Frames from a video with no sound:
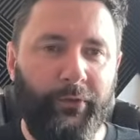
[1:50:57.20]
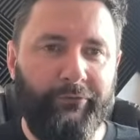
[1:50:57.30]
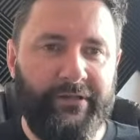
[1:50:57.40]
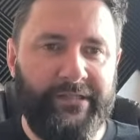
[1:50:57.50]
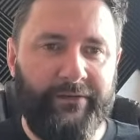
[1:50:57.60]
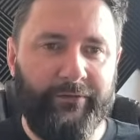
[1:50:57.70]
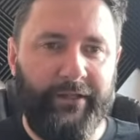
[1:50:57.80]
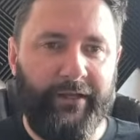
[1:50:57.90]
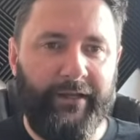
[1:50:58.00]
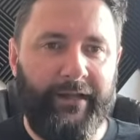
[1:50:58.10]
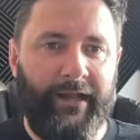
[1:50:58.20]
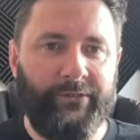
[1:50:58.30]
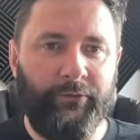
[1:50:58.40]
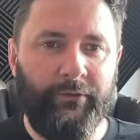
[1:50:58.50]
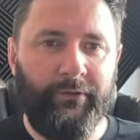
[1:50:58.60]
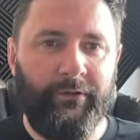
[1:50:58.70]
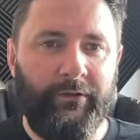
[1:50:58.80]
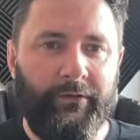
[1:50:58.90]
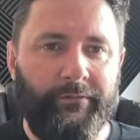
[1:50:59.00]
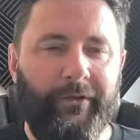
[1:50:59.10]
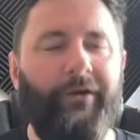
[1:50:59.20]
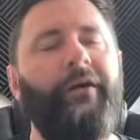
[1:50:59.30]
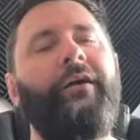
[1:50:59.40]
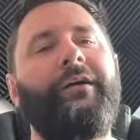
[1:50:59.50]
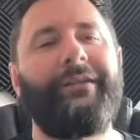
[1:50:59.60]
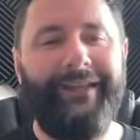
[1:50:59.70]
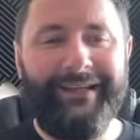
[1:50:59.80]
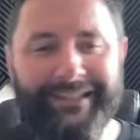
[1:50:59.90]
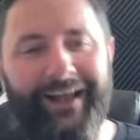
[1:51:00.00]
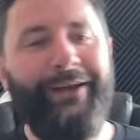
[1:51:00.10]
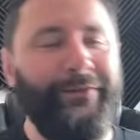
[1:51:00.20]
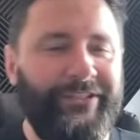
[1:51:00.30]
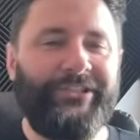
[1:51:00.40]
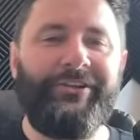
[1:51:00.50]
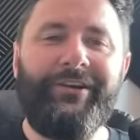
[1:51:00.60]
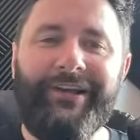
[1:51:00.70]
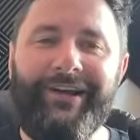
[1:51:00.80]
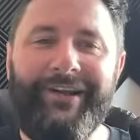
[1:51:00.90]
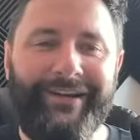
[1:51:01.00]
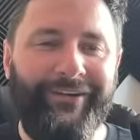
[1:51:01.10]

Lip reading: with Resident Evil 9, like, at all. Oh, that guy with the shotgun.